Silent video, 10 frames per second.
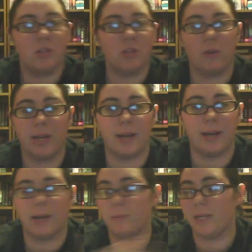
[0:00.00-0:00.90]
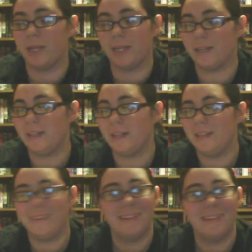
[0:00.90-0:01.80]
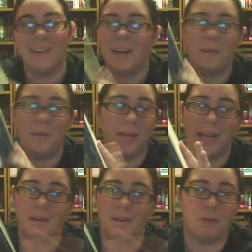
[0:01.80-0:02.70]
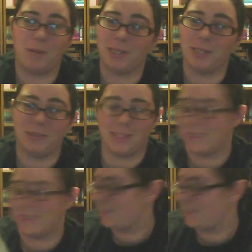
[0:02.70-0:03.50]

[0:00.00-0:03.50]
yeah, I'm like, I don't know if I could do this.